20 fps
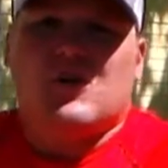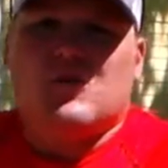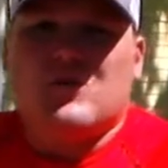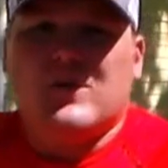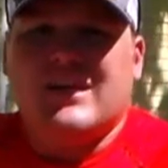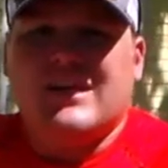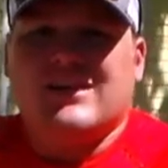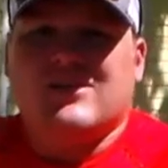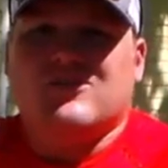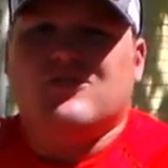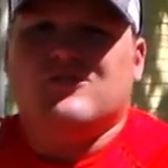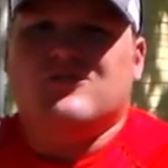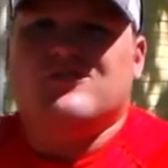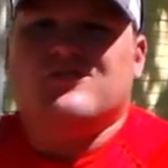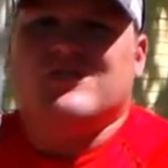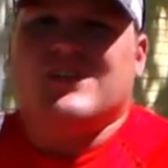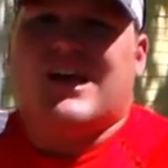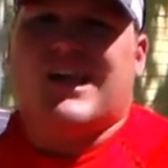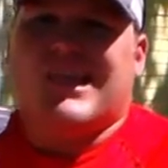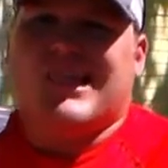We
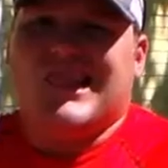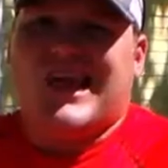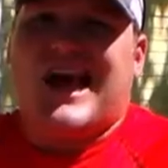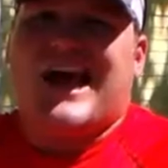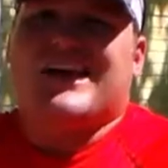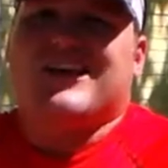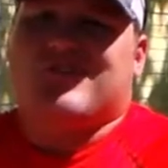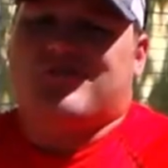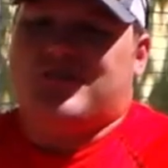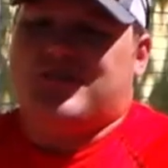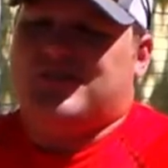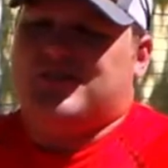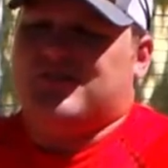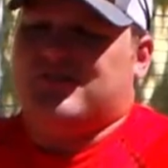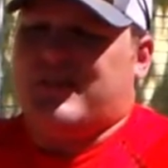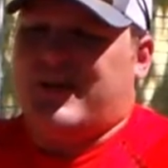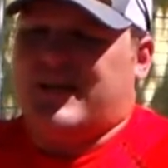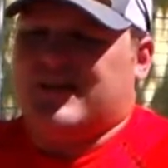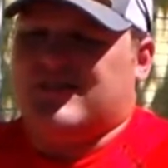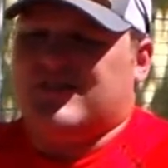use a lot of creature
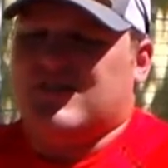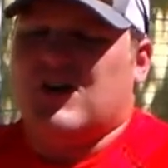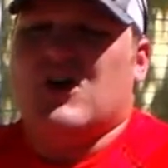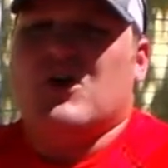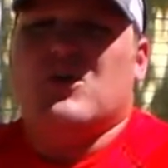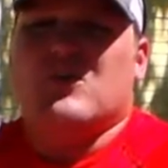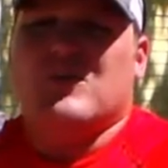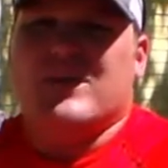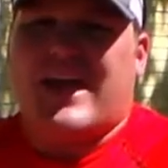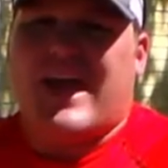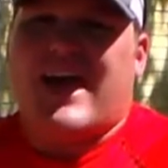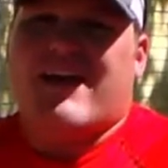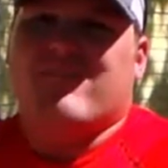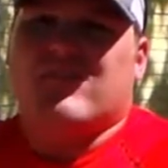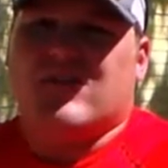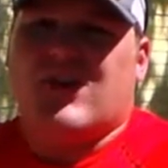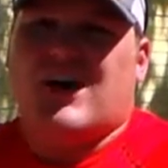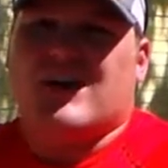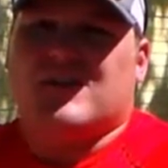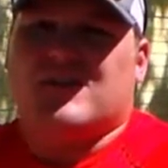baits, so we have
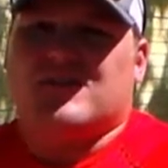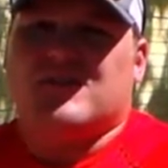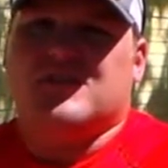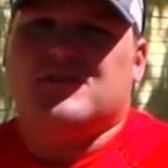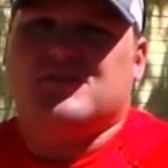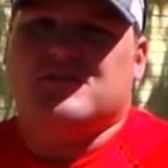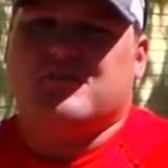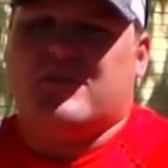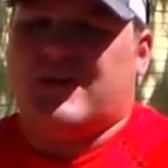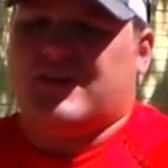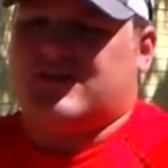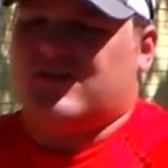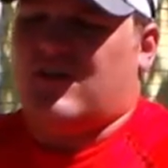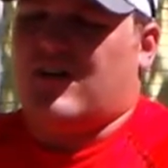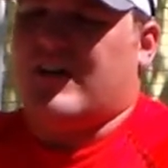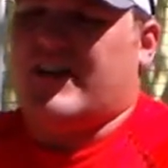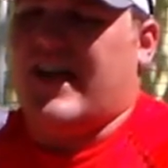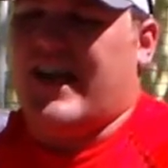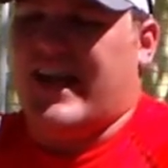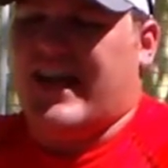a lot of creature baits on
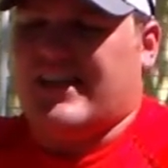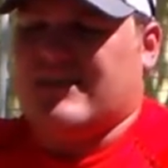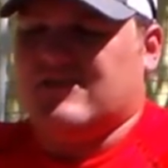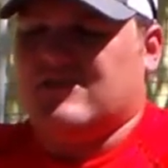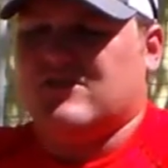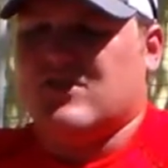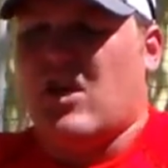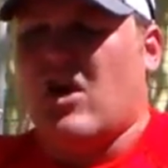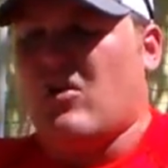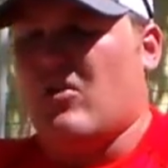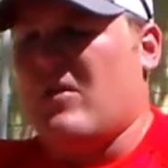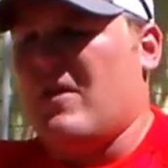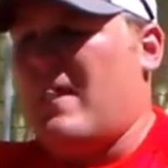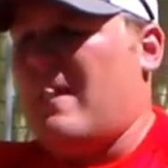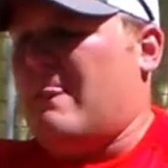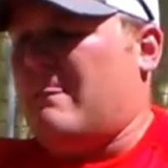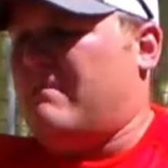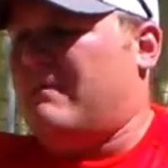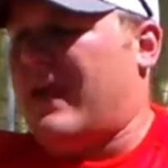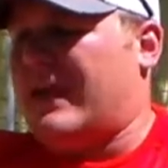hand. So
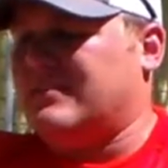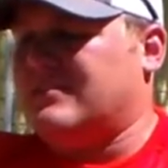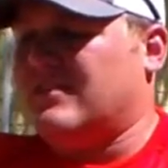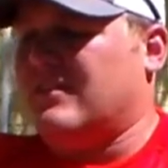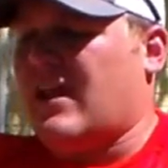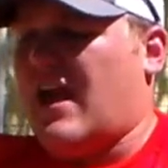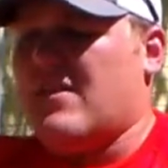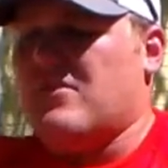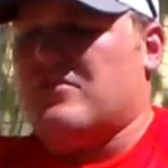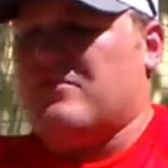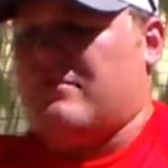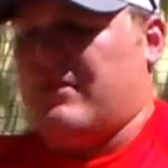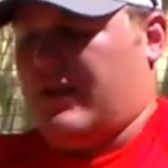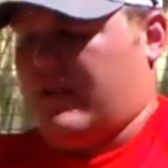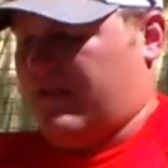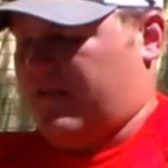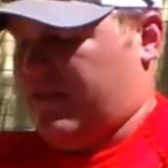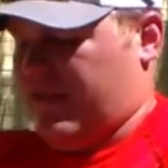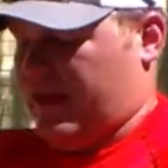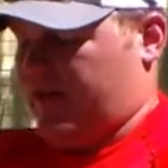that's another
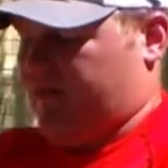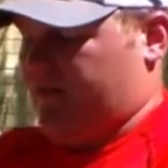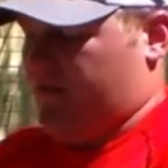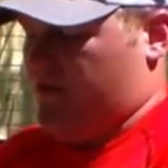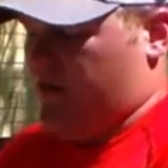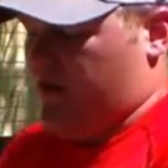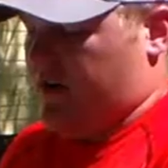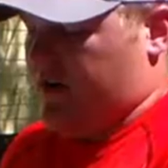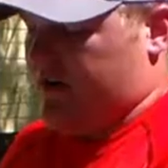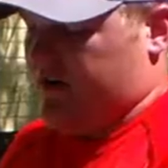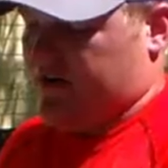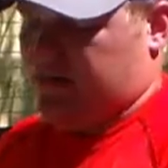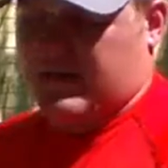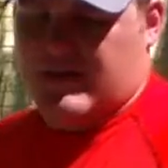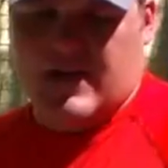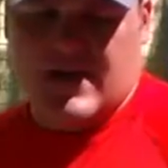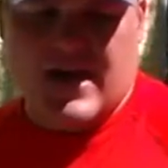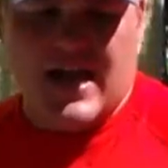big thing for us.